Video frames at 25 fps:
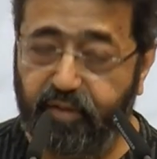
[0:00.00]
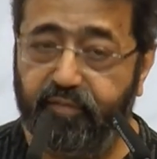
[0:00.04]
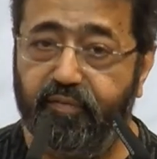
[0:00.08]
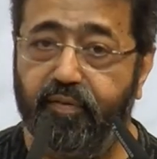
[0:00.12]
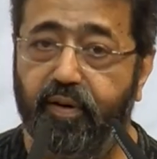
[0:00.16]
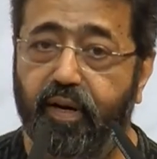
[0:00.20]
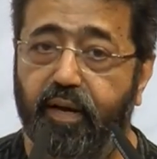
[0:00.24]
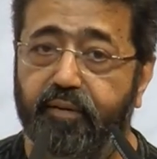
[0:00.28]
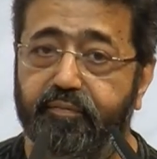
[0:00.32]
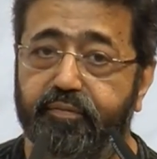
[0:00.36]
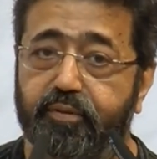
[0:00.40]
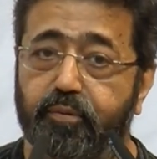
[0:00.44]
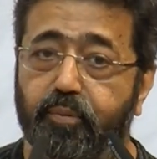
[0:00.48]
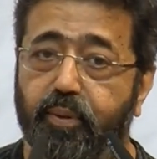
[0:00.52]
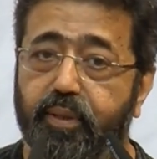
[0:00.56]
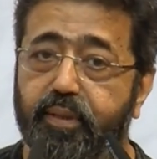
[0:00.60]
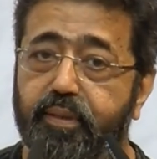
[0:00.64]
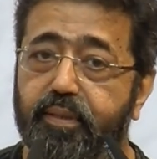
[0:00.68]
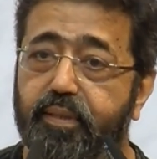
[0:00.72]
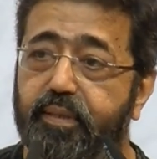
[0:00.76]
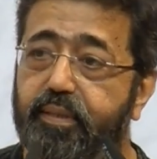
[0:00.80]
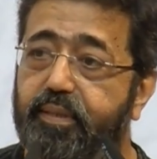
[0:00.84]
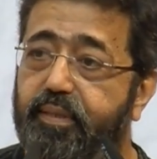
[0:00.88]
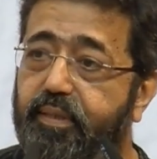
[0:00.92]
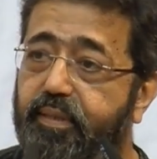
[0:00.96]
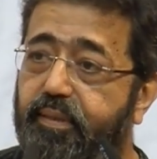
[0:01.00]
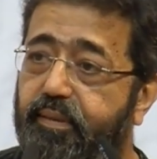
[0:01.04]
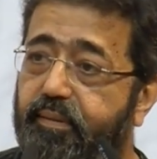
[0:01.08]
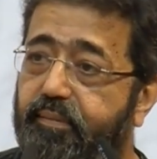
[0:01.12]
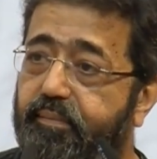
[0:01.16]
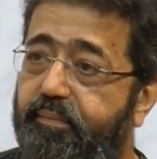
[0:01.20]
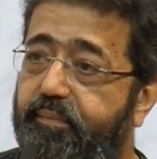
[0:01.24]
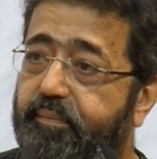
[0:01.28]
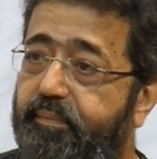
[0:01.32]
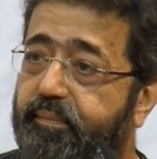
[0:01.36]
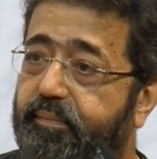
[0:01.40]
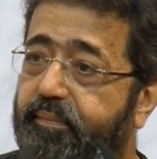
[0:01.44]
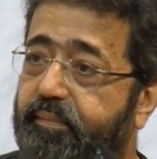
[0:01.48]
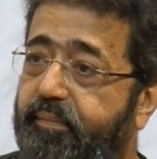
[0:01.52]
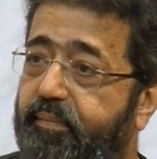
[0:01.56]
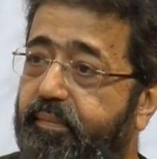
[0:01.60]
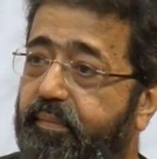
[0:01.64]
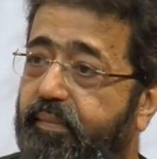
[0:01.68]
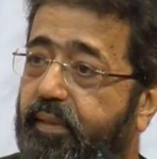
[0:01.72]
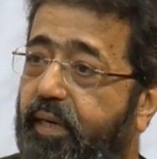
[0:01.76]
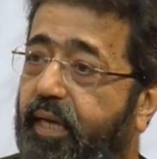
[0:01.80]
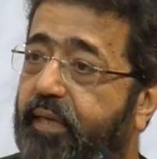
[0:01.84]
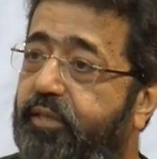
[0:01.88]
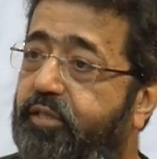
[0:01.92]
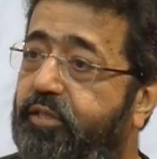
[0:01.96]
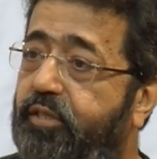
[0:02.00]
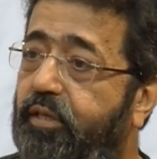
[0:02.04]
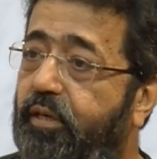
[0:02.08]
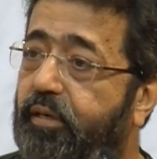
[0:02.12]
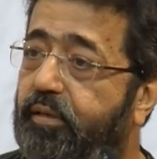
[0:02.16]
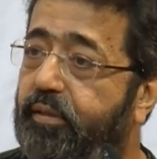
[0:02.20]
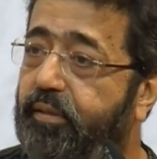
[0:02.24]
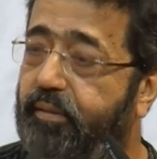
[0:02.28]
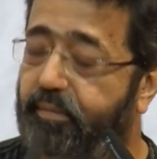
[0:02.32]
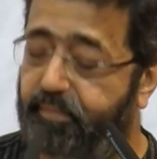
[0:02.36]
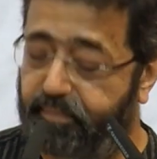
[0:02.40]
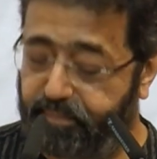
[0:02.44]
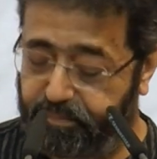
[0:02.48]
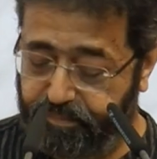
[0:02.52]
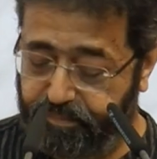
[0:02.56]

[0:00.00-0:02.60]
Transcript: of loved ones, like children.